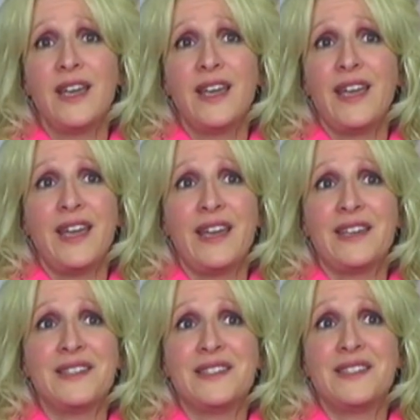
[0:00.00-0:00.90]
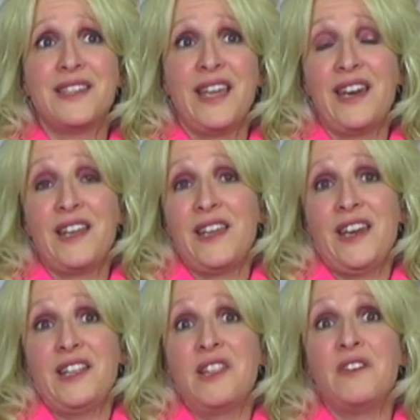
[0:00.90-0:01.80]
and
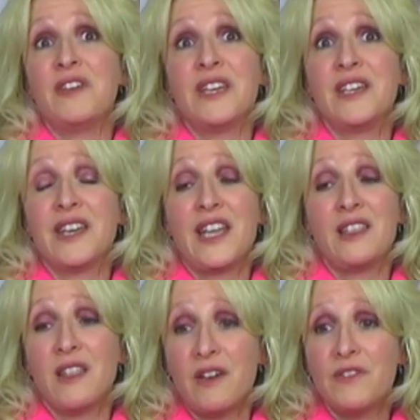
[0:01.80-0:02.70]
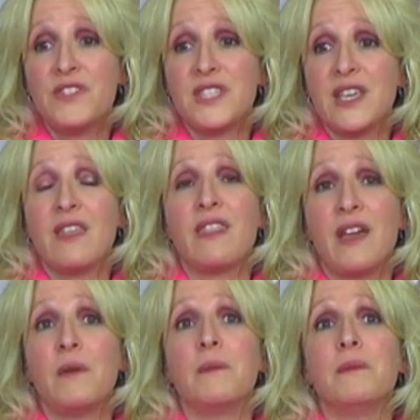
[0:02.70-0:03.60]
I love it, and I love seeing
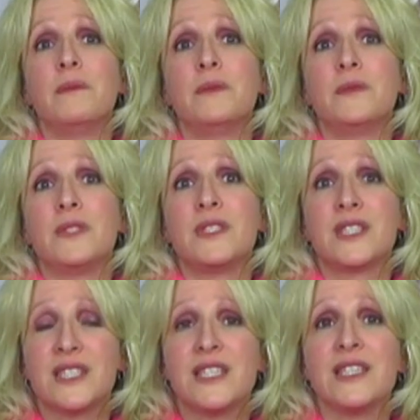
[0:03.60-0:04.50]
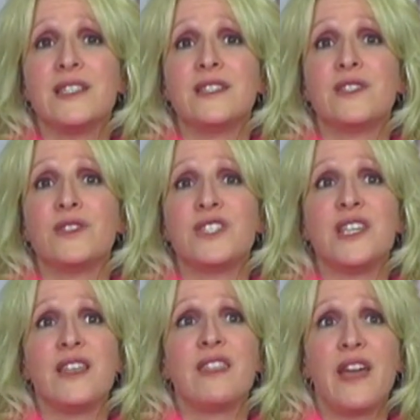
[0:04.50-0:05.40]
them succeed. So
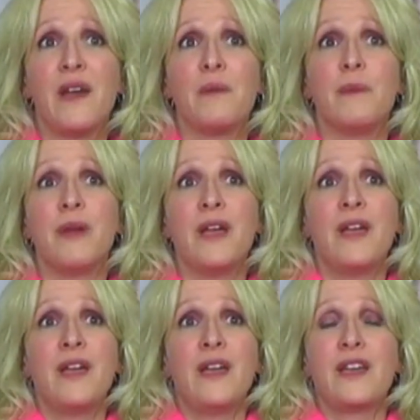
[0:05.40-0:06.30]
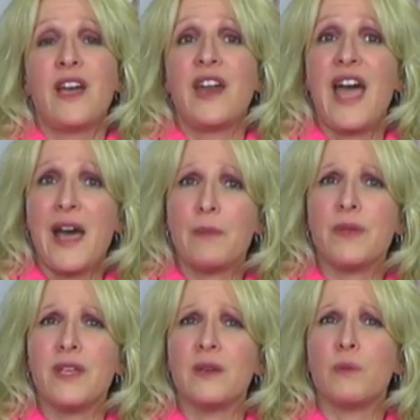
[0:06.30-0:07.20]
seeing them kind of
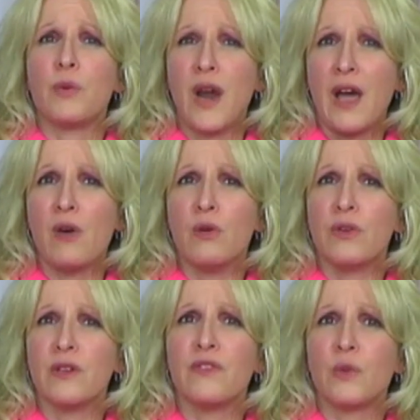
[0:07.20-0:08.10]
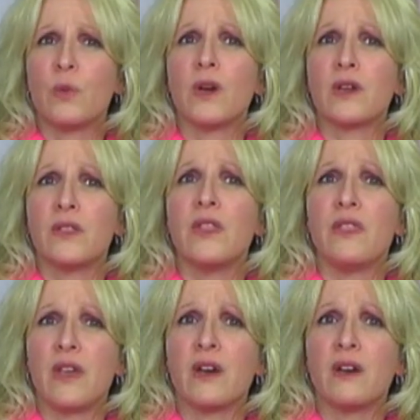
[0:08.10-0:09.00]
happy and proud of the work that
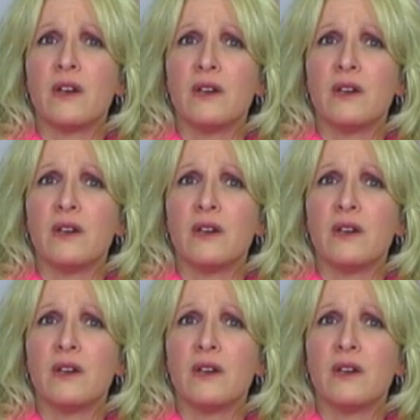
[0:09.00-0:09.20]
they're